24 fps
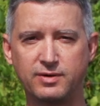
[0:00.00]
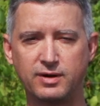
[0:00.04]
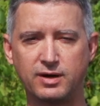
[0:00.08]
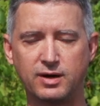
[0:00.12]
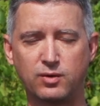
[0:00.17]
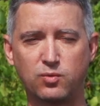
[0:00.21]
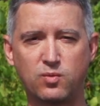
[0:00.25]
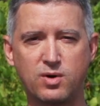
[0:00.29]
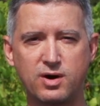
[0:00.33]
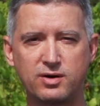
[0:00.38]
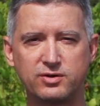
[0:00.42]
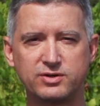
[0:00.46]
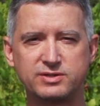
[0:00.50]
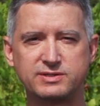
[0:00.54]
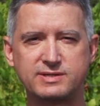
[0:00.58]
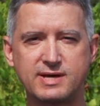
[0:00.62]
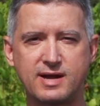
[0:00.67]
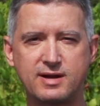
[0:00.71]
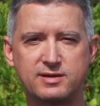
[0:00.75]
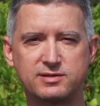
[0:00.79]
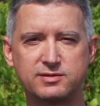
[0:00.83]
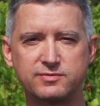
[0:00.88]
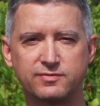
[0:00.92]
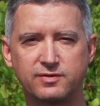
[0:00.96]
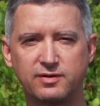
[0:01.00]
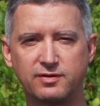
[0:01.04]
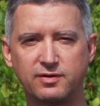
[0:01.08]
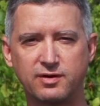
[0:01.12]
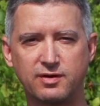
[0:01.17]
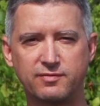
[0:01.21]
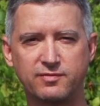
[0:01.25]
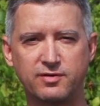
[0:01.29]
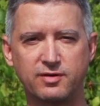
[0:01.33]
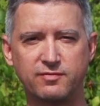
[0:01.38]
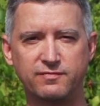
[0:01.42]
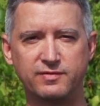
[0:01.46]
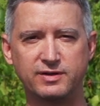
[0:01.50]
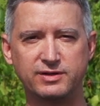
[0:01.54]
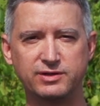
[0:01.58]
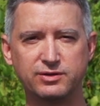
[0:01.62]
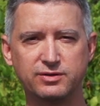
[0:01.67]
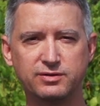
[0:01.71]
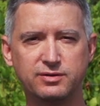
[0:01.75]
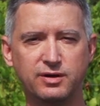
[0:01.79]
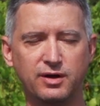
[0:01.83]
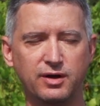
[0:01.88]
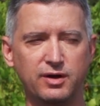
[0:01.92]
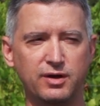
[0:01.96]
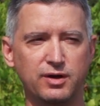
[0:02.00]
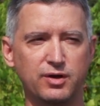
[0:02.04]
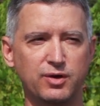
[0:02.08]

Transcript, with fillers: the water status of our vineyard,